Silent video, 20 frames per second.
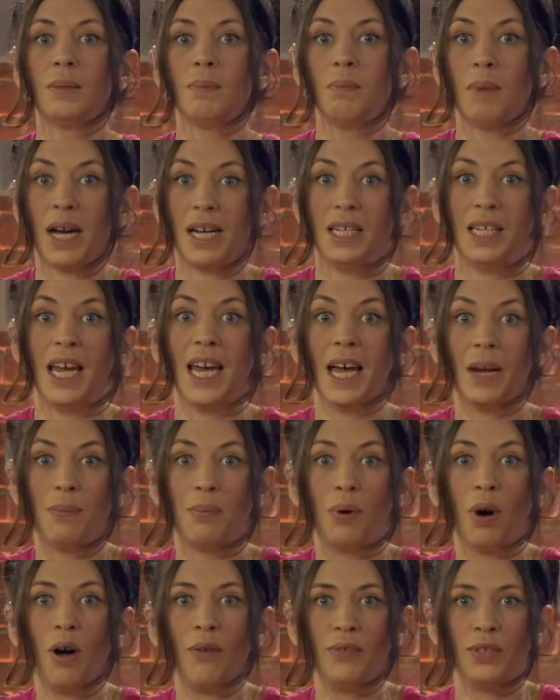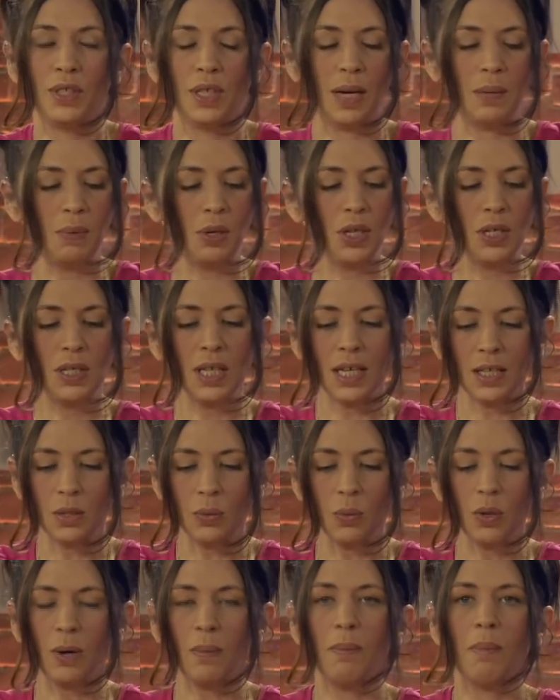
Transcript: my dad prophesied, because that's where